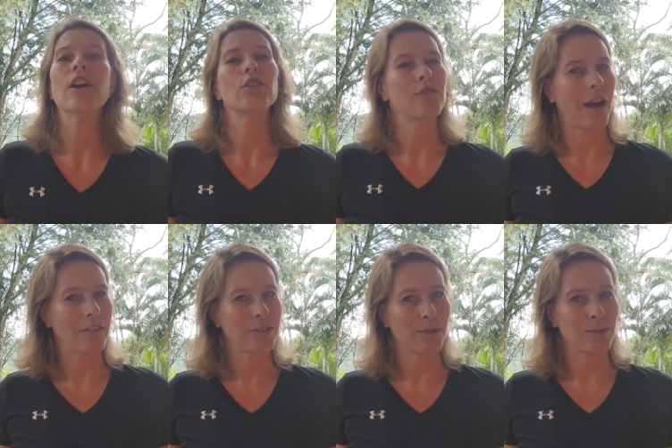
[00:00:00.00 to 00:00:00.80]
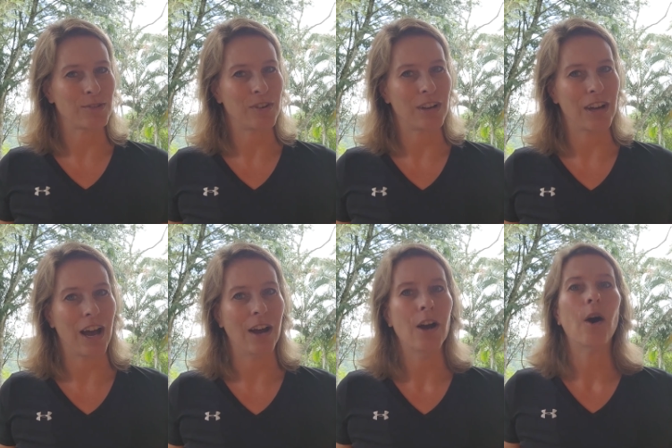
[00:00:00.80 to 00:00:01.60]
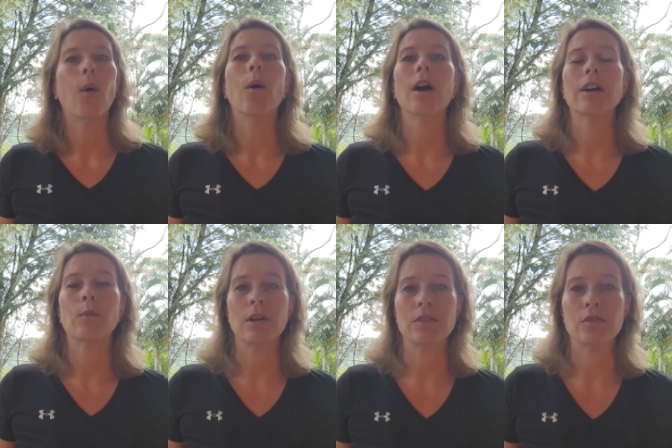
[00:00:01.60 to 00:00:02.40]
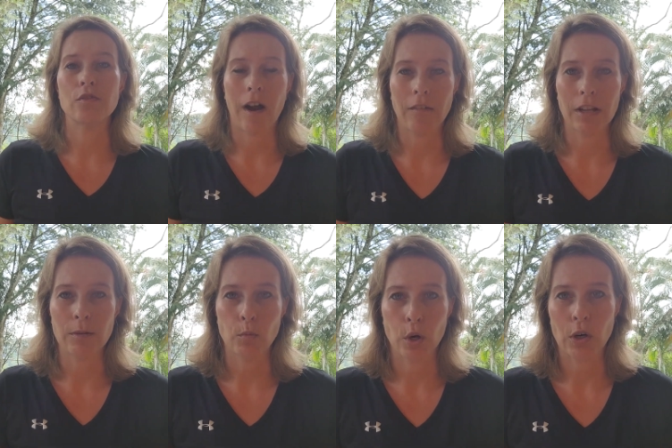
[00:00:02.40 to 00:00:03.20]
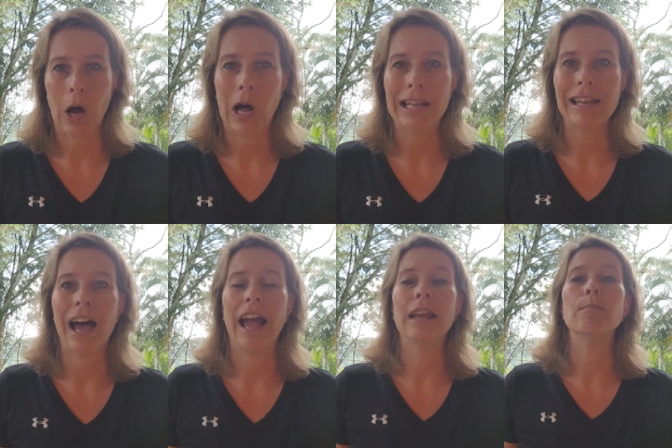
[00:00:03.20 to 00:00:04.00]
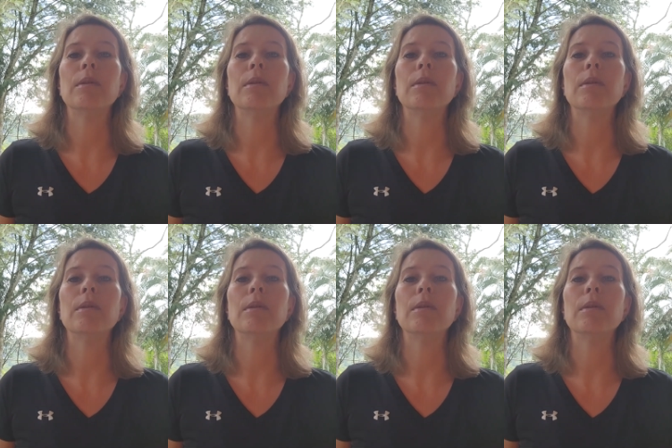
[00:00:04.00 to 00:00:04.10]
travel to Costa Rica, or who wants to travel and work online.